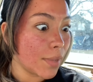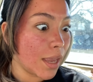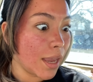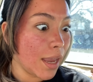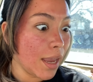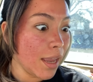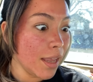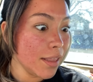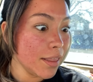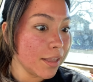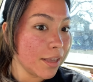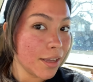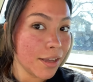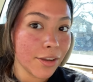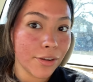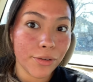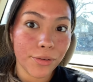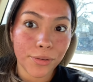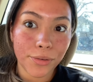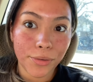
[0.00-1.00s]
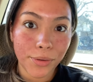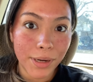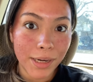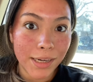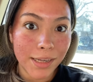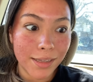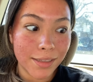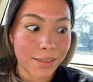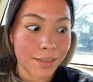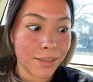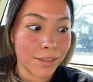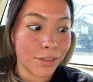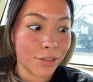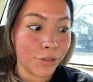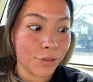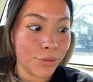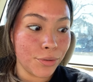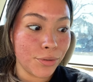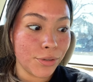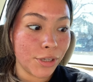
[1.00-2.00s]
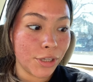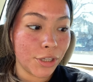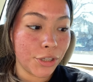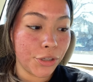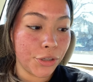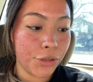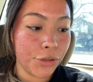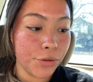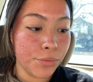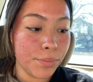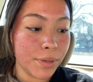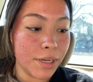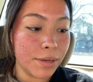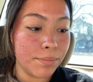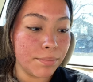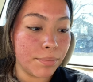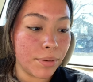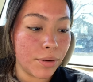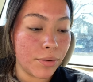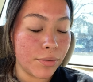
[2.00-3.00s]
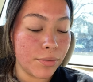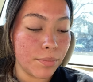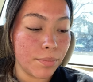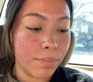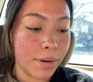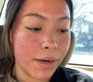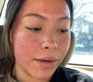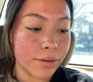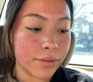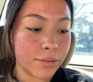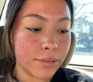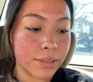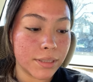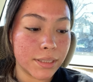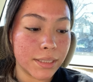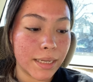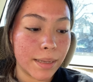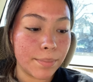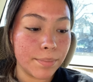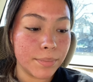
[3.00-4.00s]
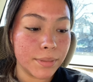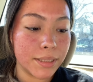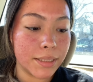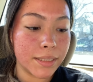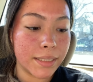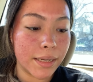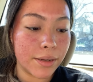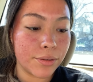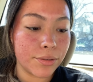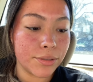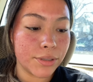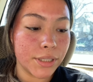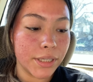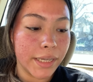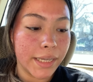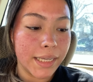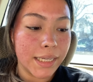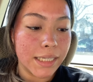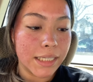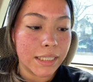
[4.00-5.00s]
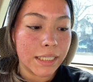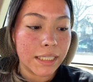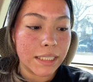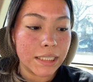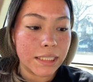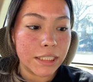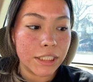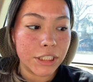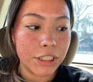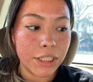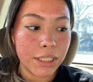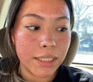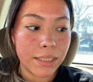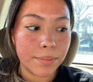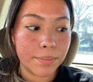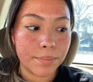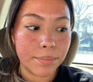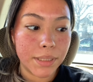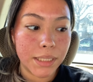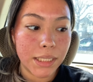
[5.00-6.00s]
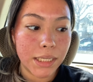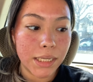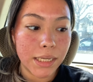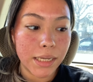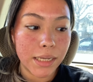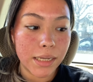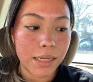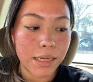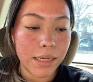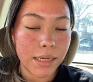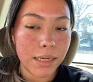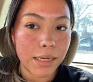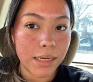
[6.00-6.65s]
And the ingredients include human bone marrow stem cell conditioned media.